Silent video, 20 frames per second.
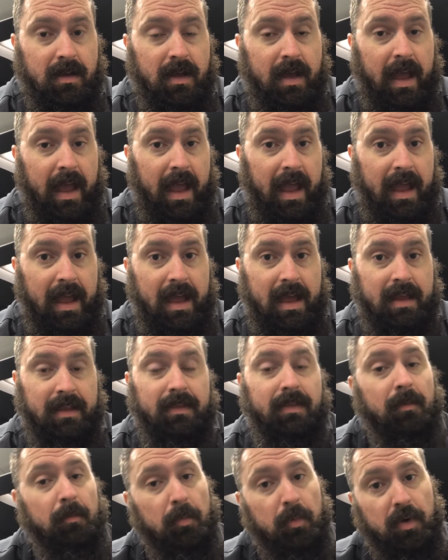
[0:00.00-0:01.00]

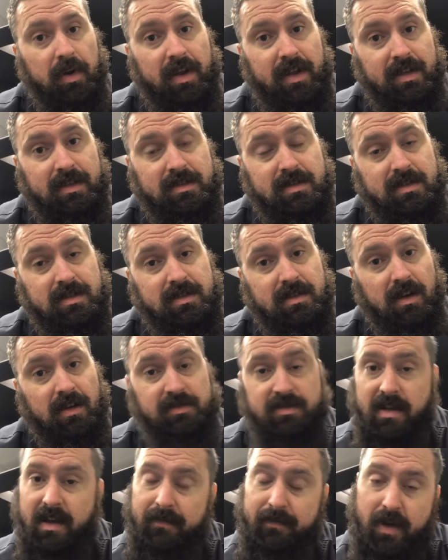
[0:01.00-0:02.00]
and the Marines. You
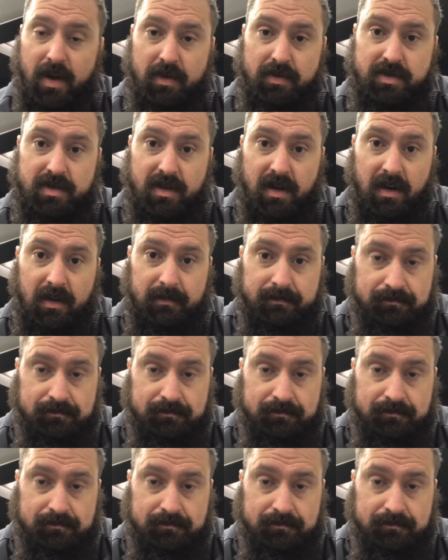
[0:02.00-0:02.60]
also have Coast Guard.